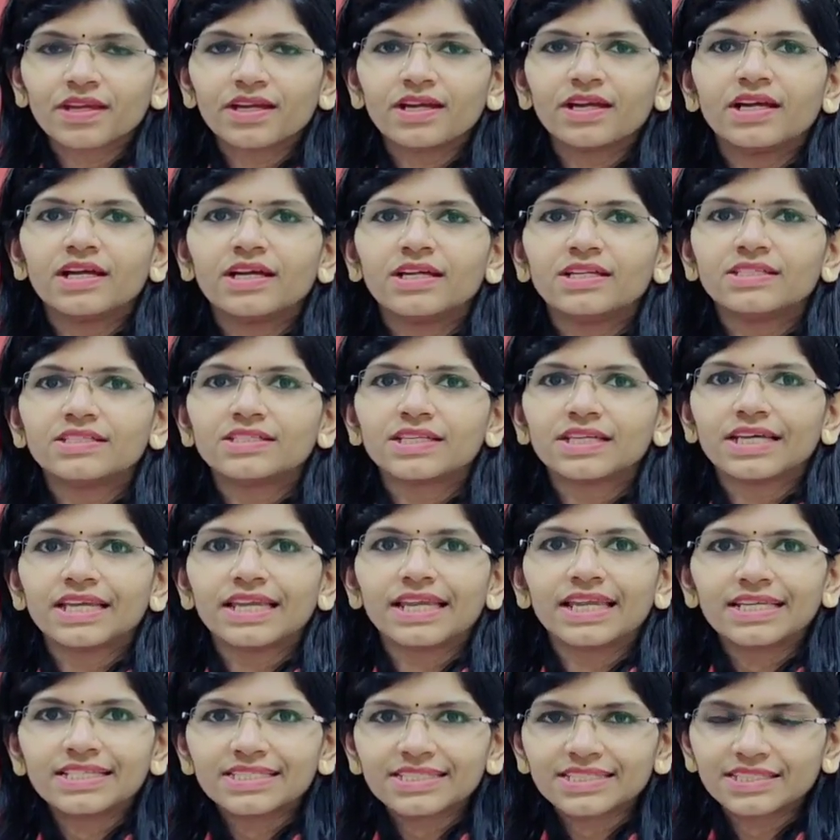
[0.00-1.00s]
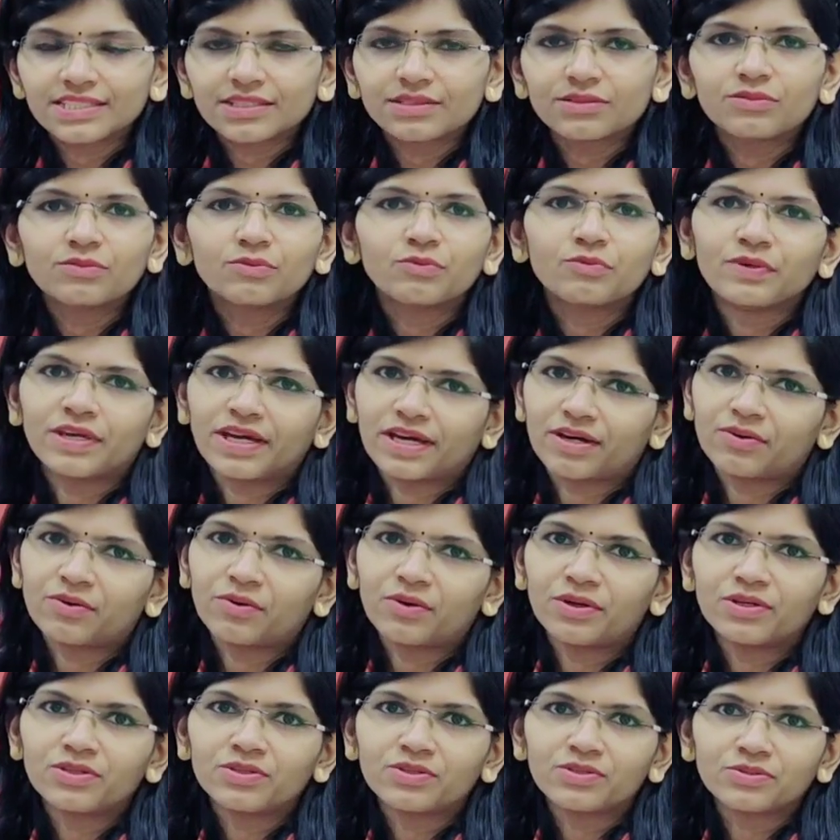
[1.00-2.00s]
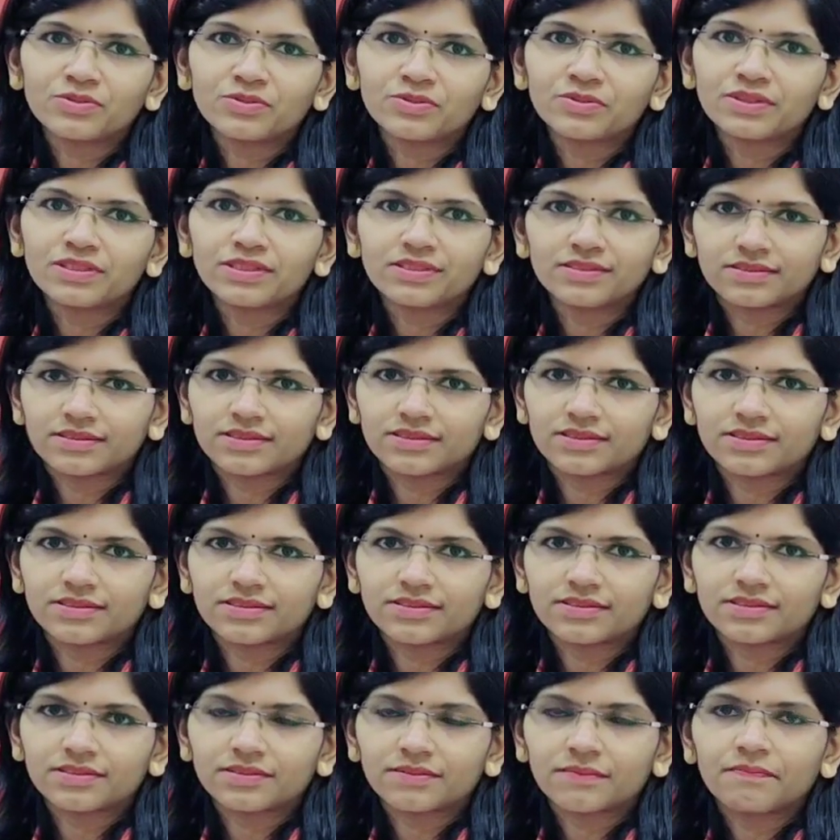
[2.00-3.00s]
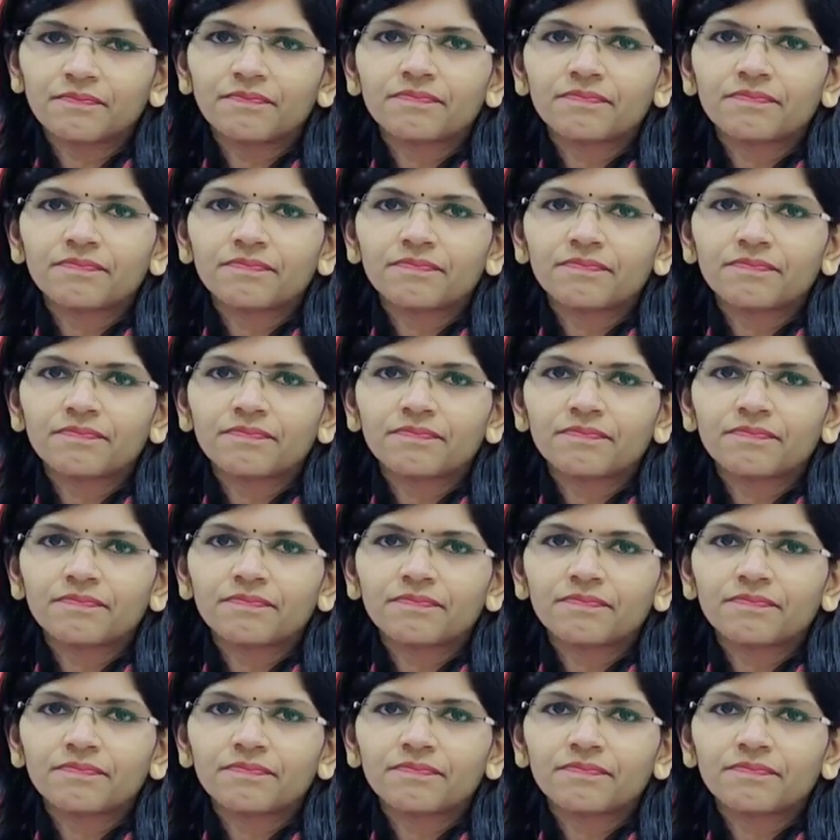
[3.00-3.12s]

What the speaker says: and a letter we are going to discuss.